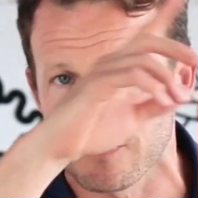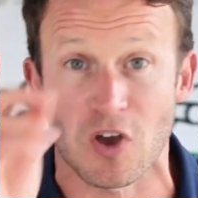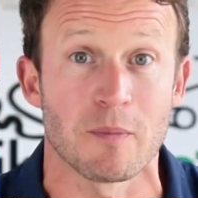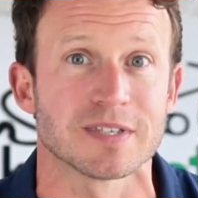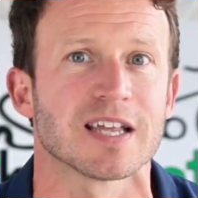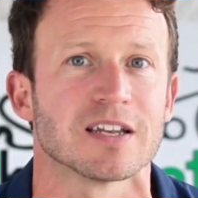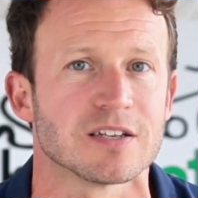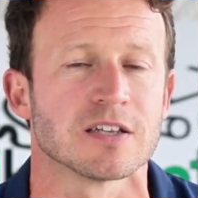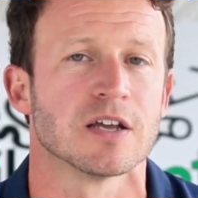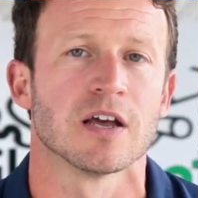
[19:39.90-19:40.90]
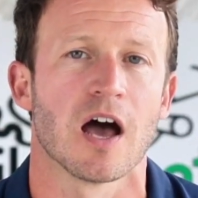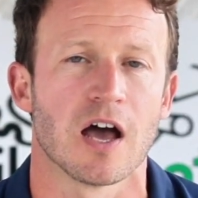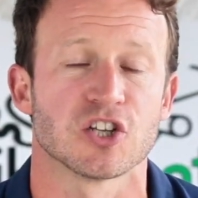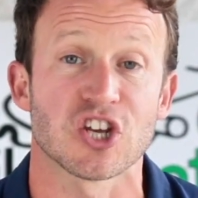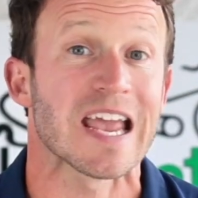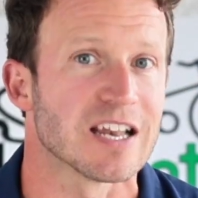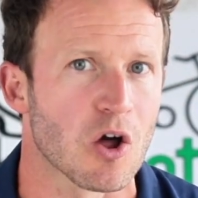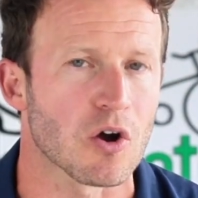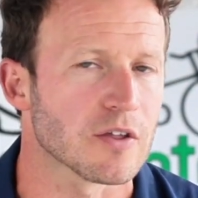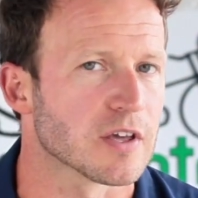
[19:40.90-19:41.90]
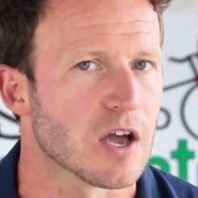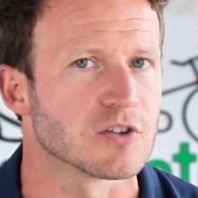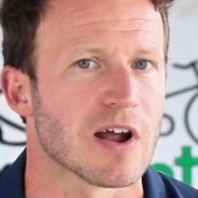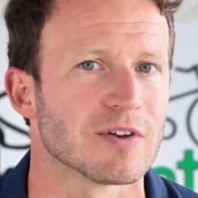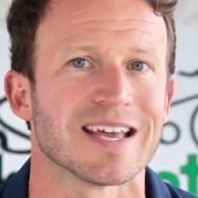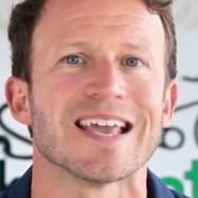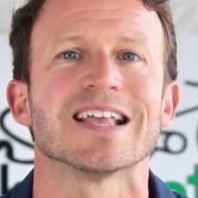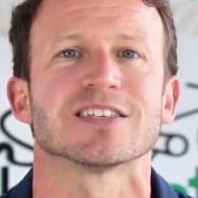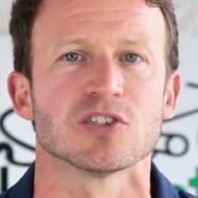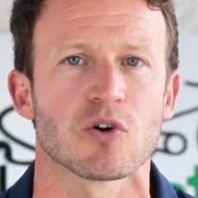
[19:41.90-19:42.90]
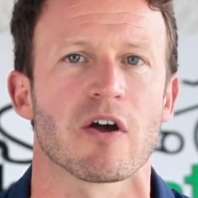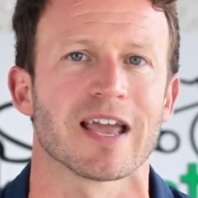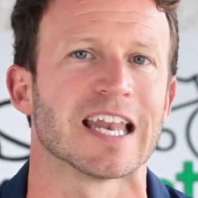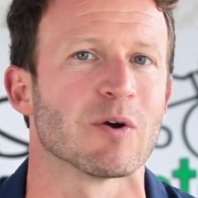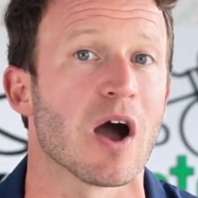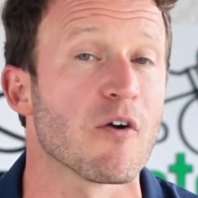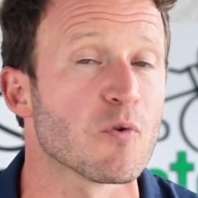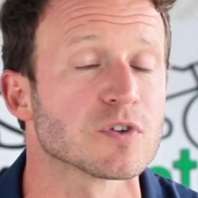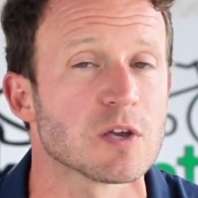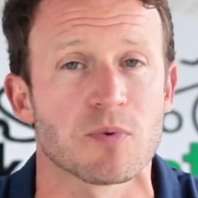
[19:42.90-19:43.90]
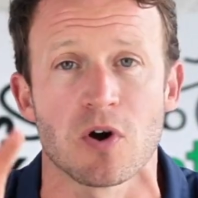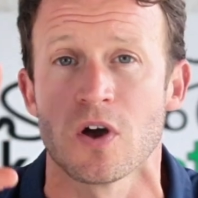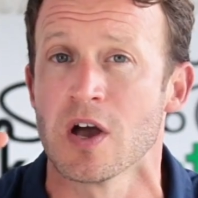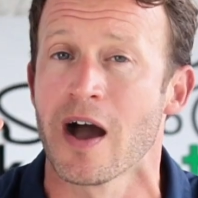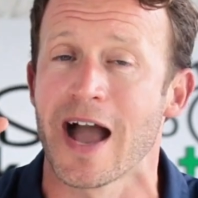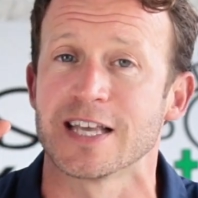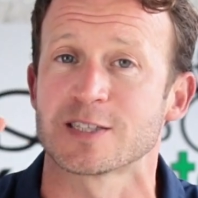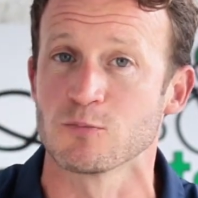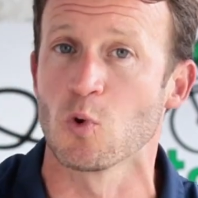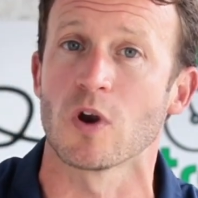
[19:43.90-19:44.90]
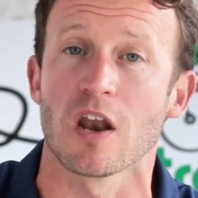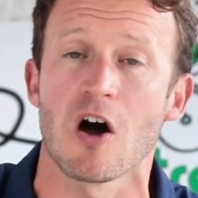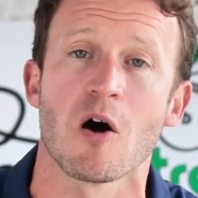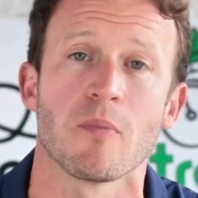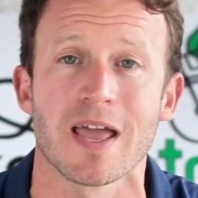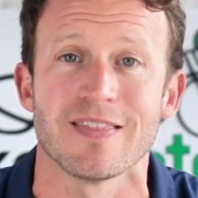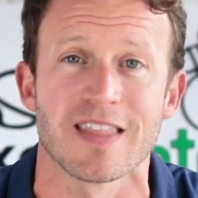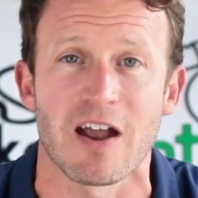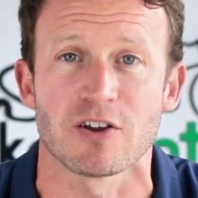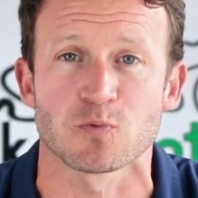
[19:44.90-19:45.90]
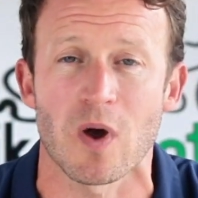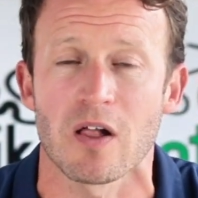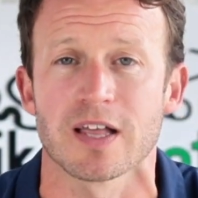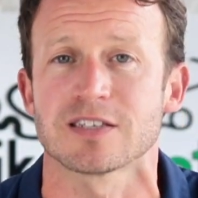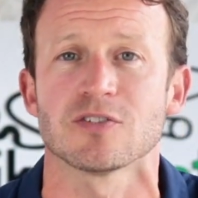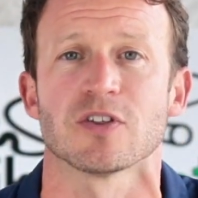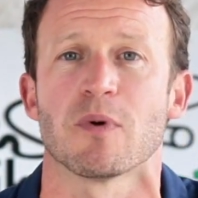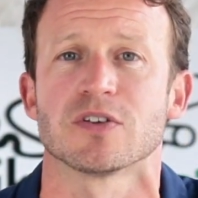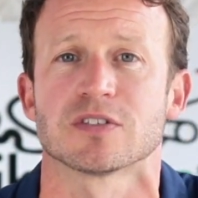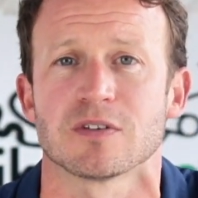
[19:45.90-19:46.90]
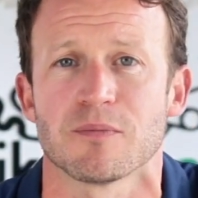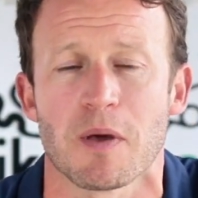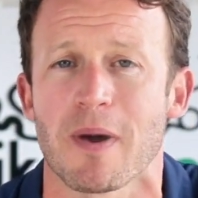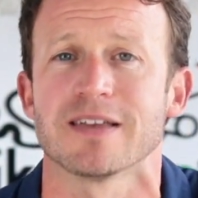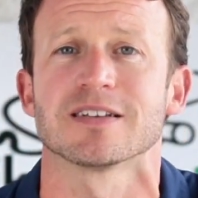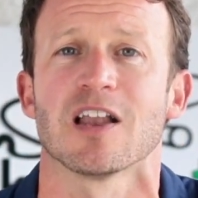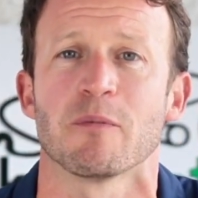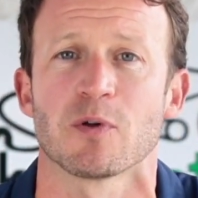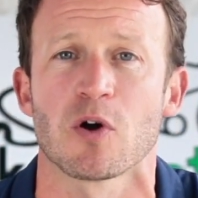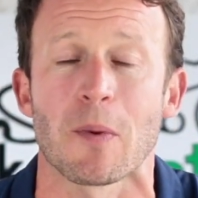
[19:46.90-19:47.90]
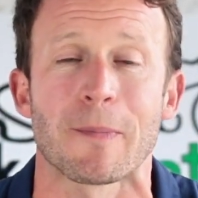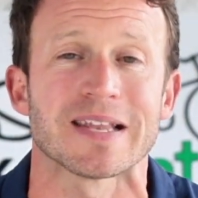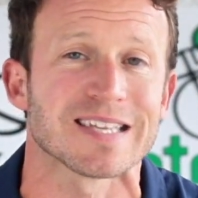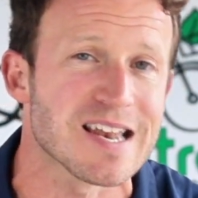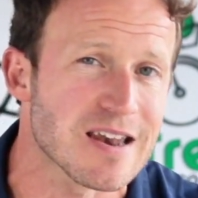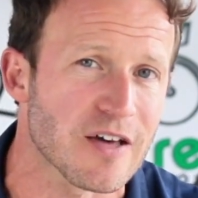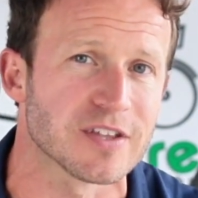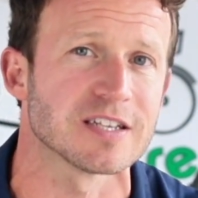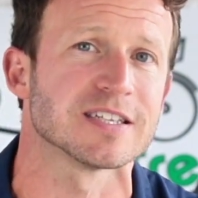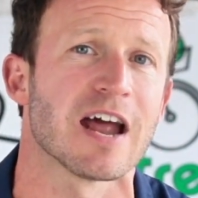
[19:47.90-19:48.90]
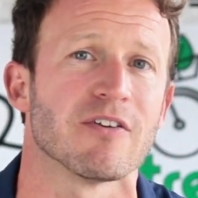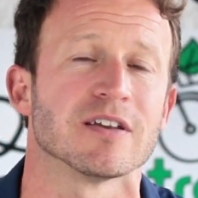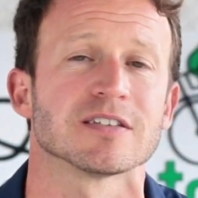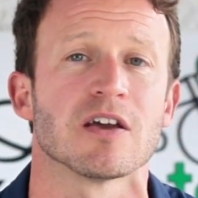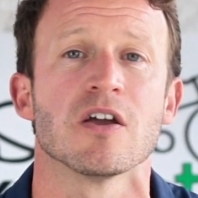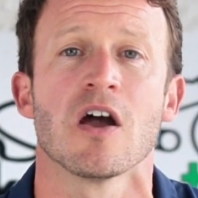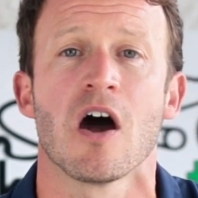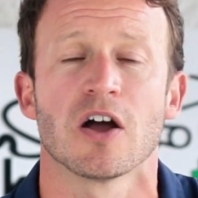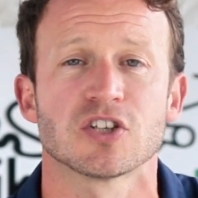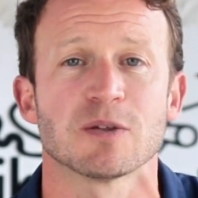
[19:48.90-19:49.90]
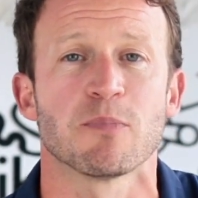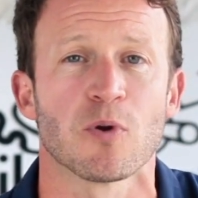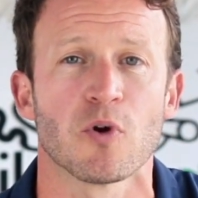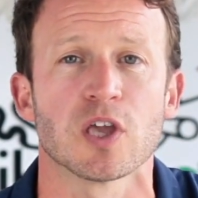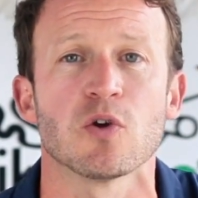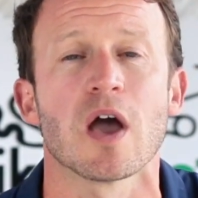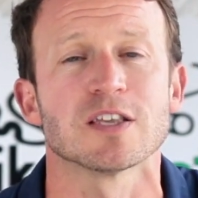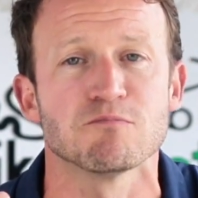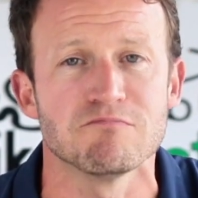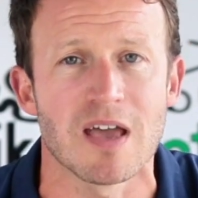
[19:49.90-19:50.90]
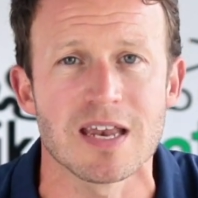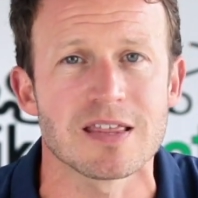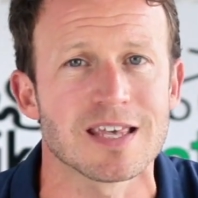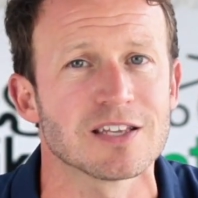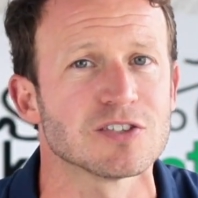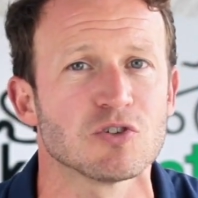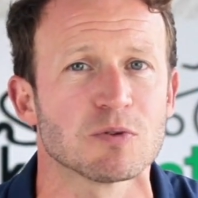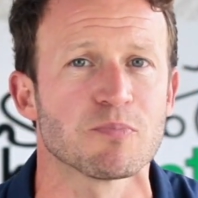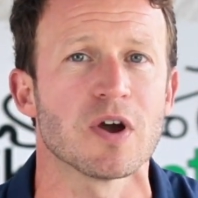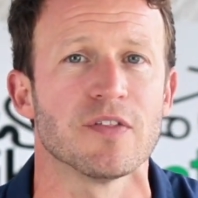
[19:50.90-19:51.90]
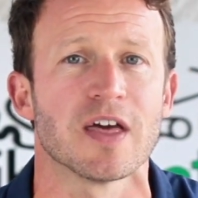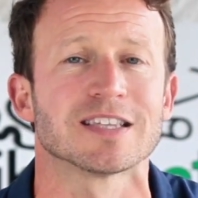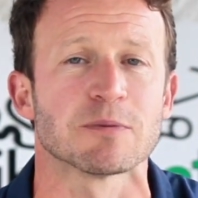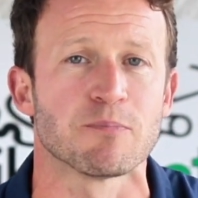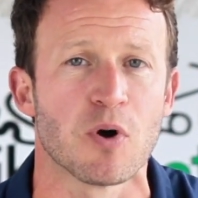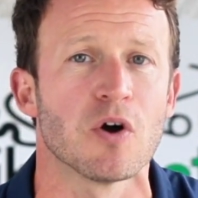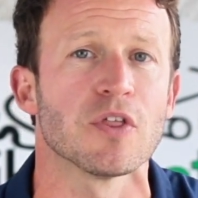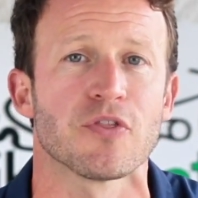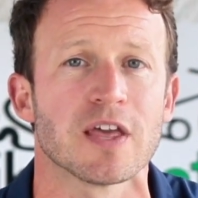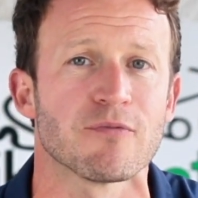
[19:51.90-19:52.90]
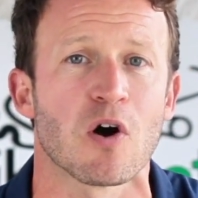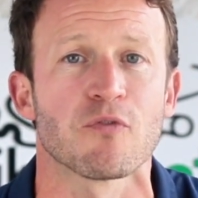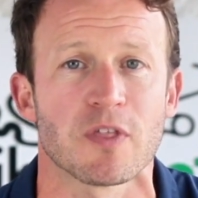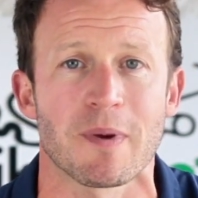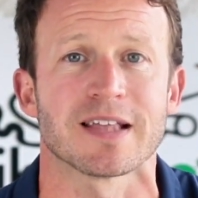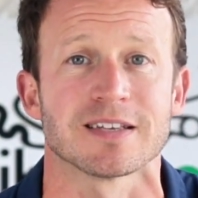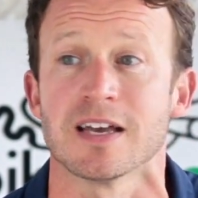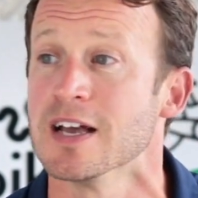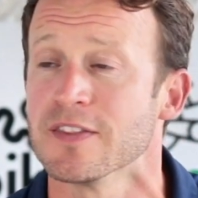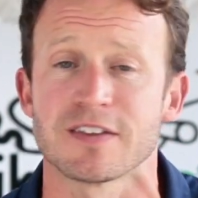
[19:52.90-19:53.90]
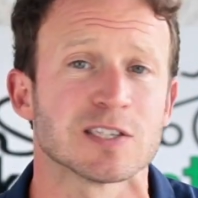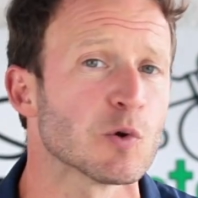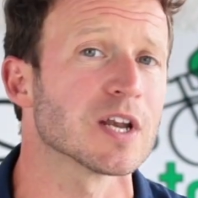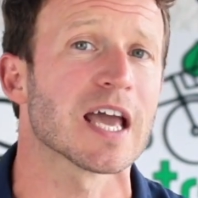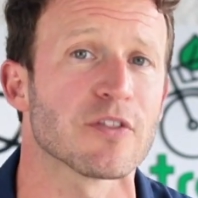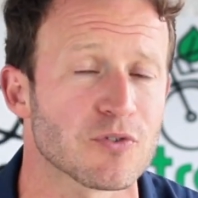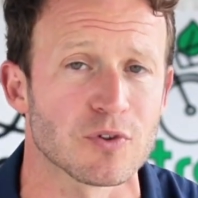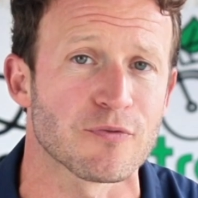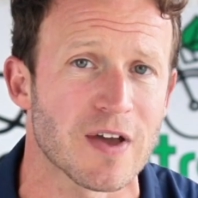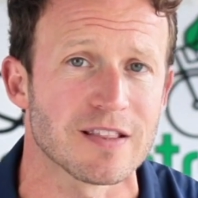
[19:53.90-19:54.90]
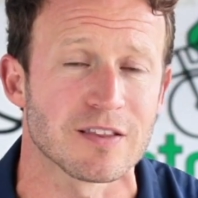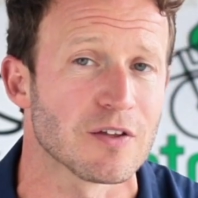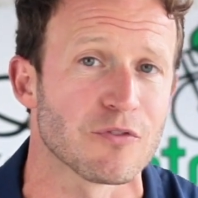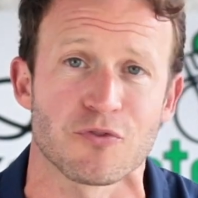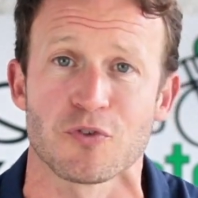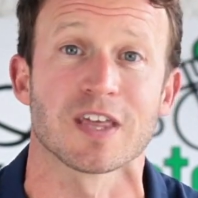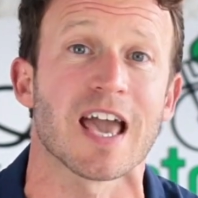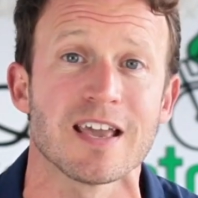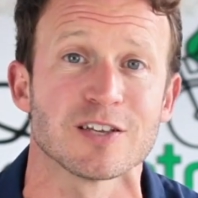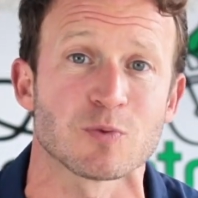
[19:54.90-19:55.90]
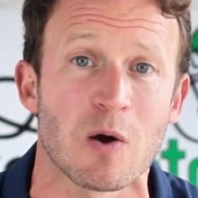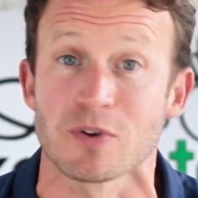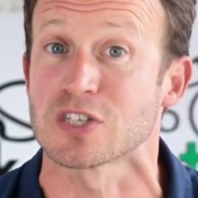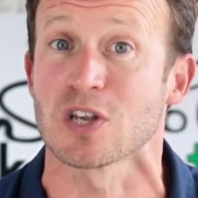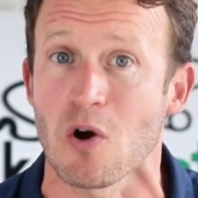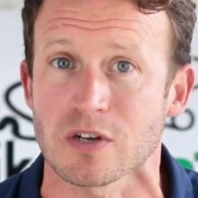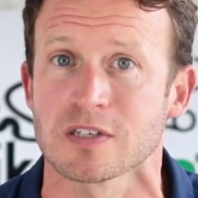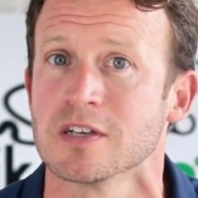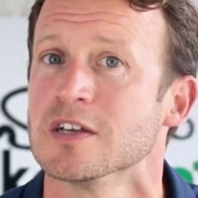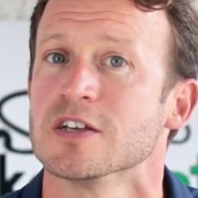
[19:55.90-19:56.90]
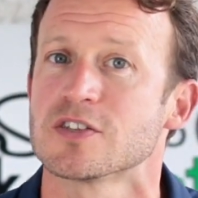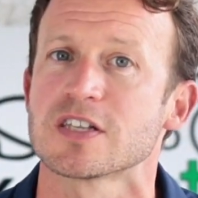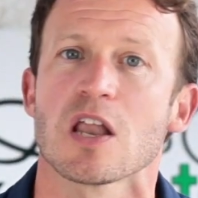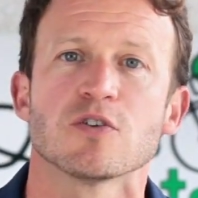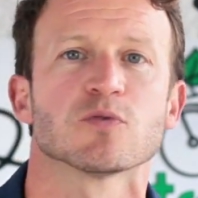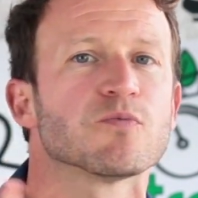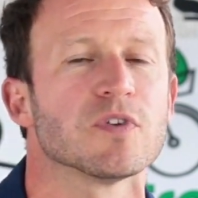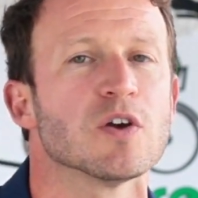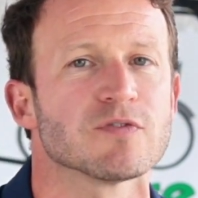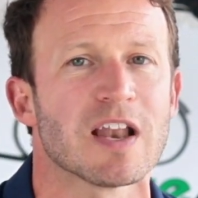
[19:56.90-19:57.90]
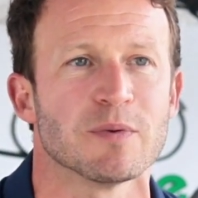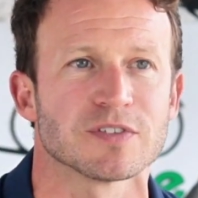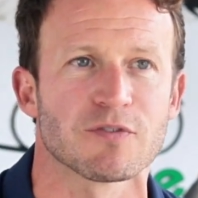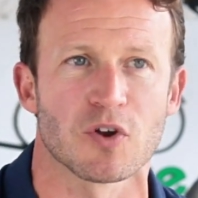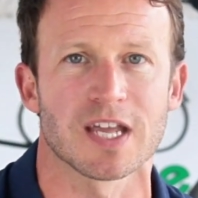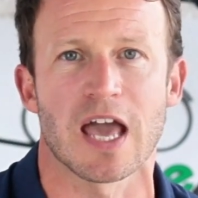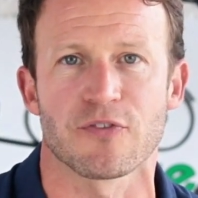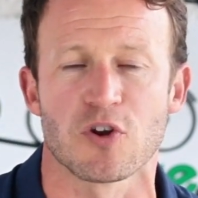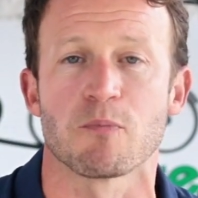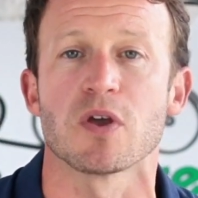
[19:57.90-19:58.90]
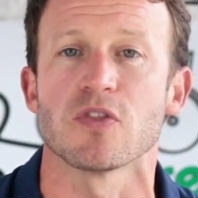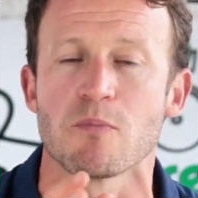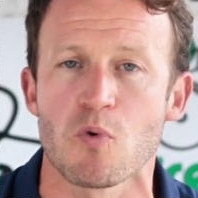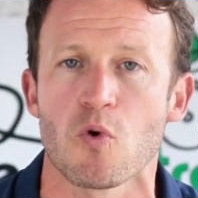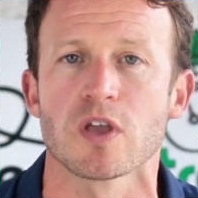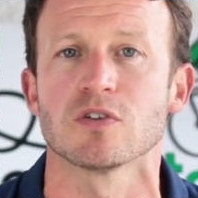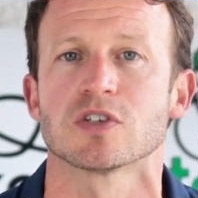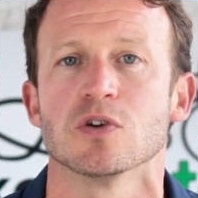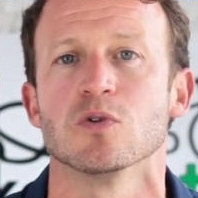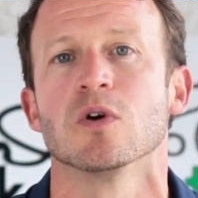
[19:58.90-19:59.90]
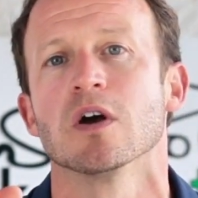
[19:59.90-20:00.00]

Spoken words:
diamond standard chain lock that goes around it, it's not going anywhere. I've also put a small alarm in there as well. It's not the most amazing alarm in the world, but it's another deterrent. So I just implore you, as many things as you can put in there to put the thief off, the better. They've still got to get through the gate as well, which is locked. So there's loads of elements they've got to get through, but the more you do,